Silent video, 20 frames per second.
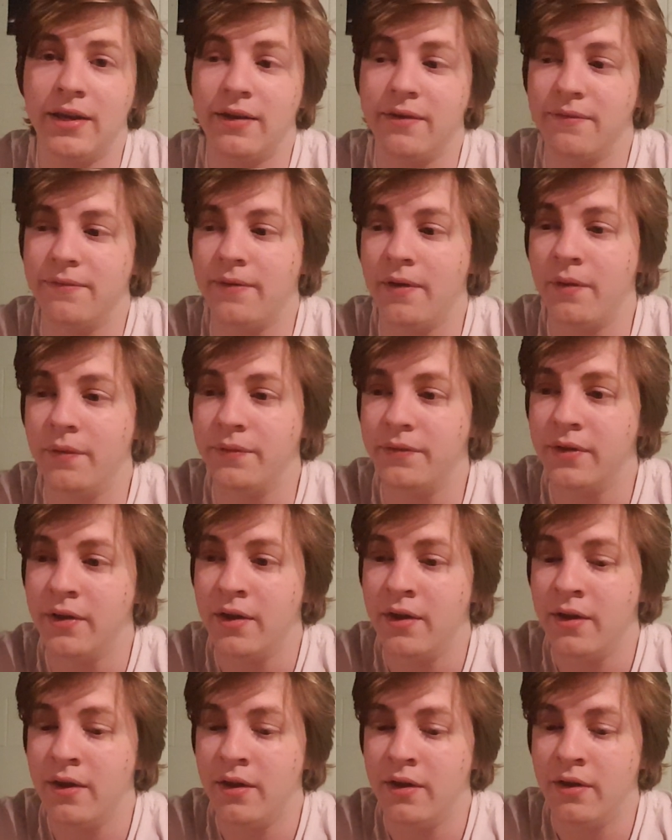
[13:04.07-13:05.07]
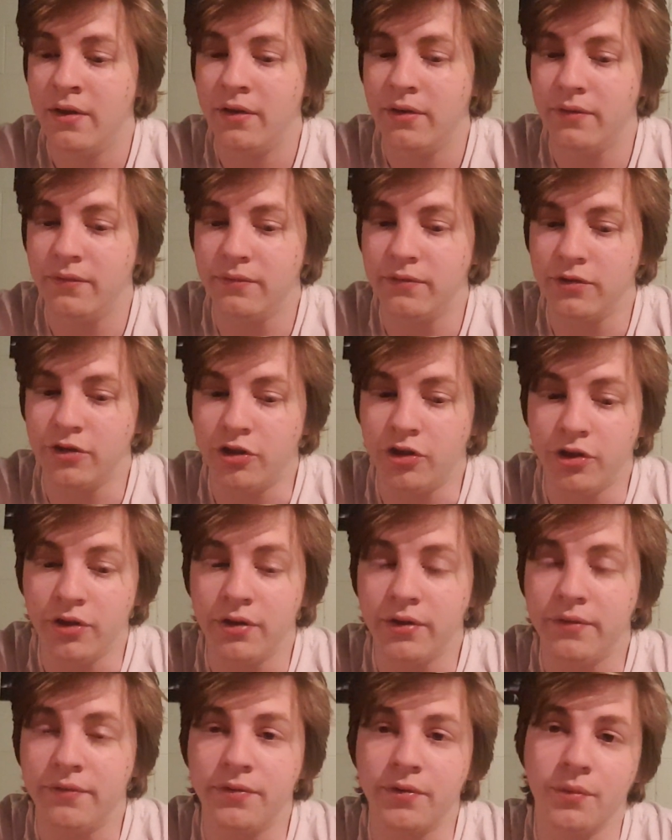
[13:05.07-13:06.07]
and it felt
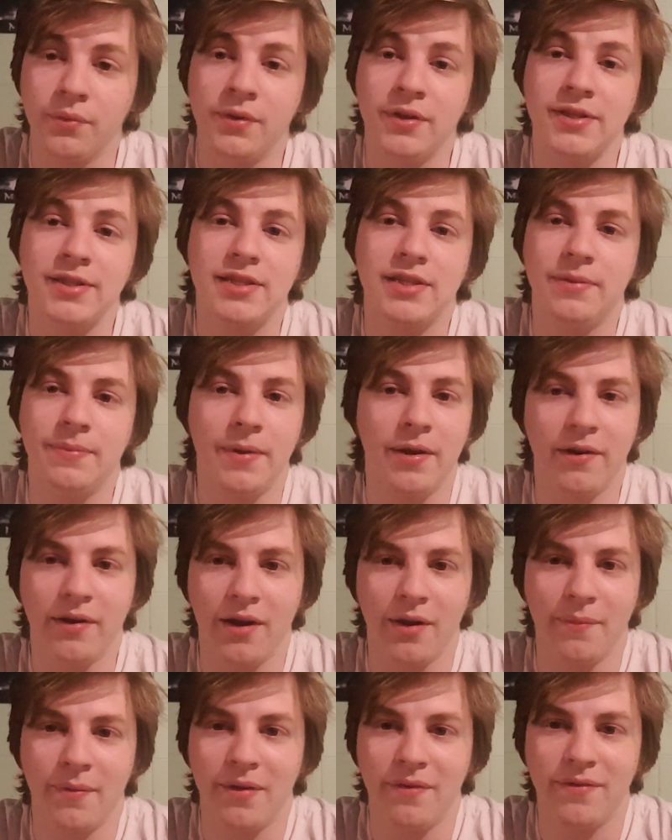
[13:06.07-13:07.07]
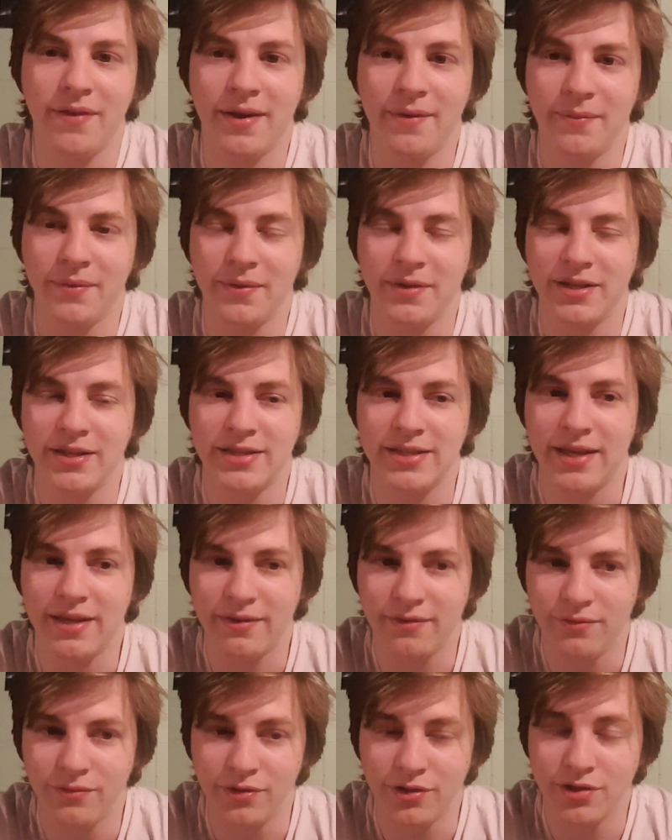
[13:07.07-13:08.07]
good for once to be around my family because
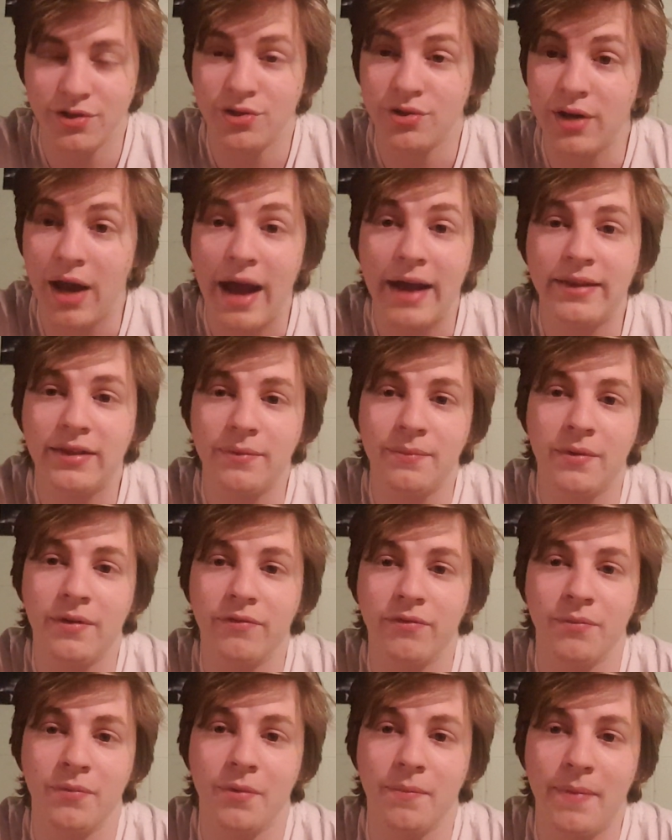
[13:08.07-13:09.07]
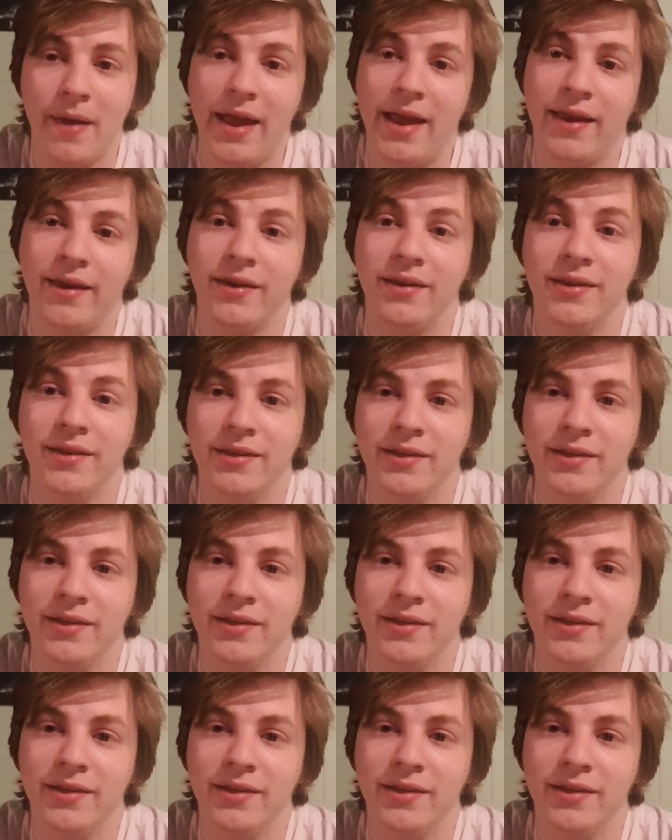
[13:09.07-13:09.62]
they distracted me from the pain.